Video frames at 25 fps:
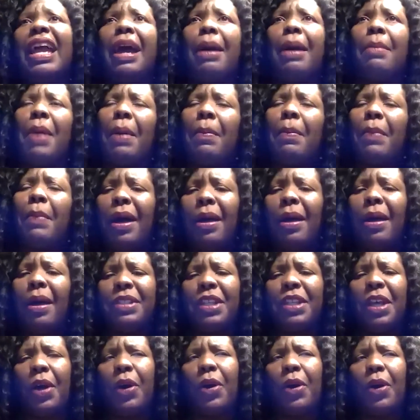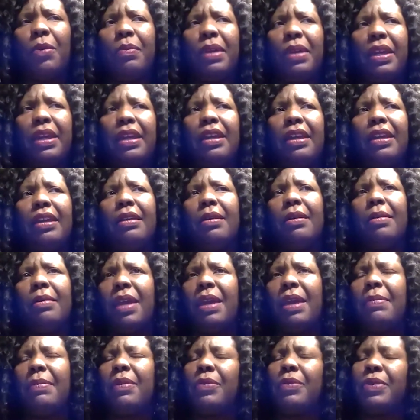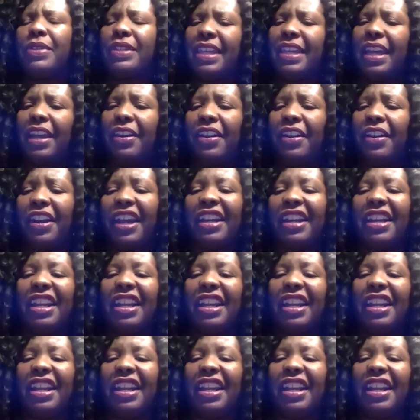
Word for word: My mom told me, maybe it was Saturday,